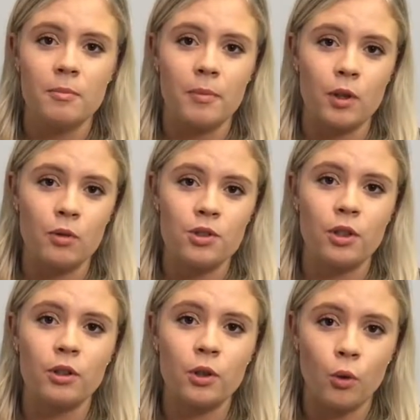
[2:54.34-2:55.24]
but
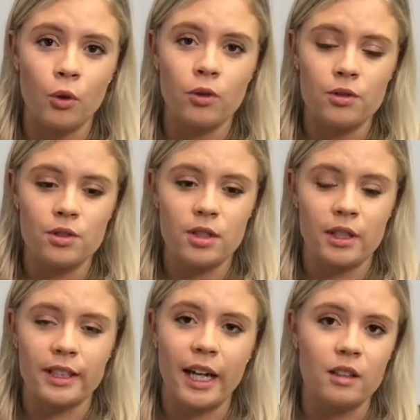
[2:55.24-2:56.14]
also corns
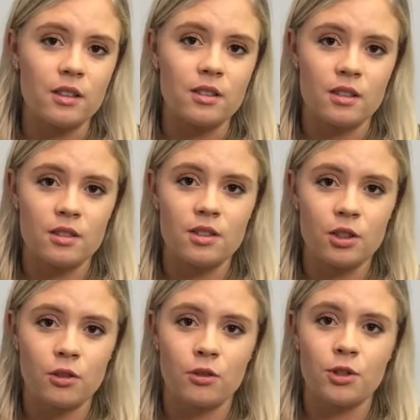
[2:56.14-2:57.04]
and calluses
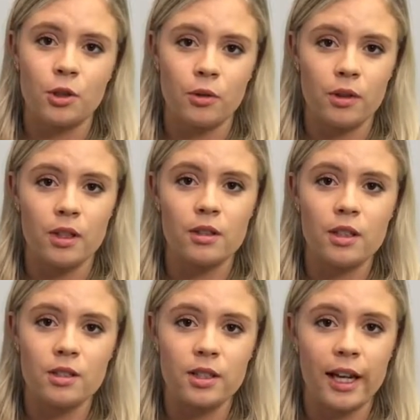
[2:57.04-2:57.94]
too. So
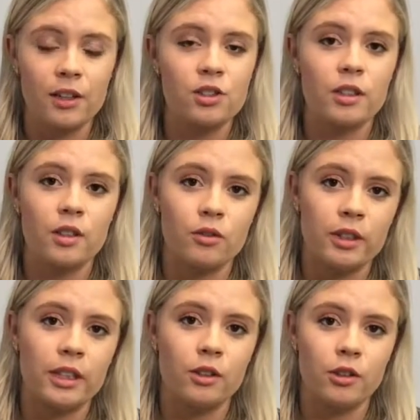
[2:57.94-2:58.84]
it's actually a
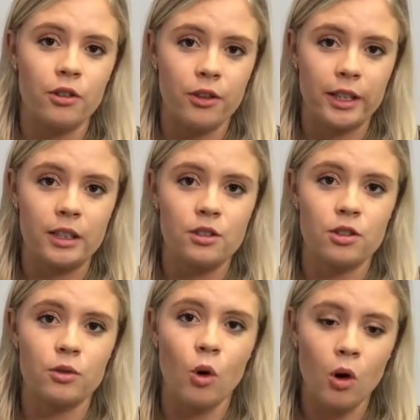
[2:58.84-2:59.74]
really good thing to
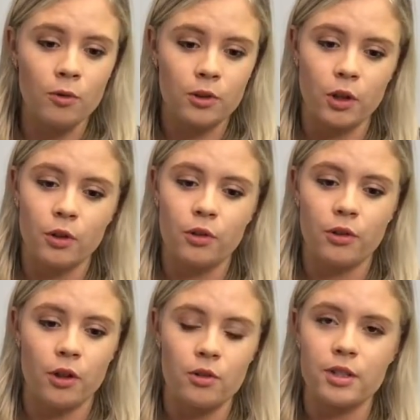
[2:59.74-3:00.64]
offload
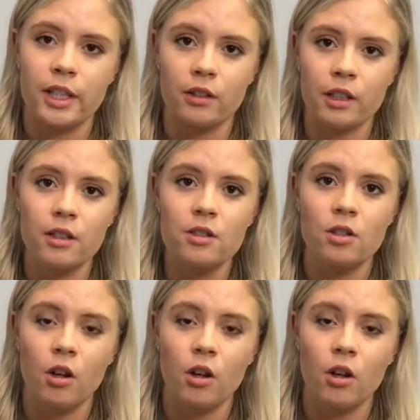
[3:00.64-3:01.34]
those areas,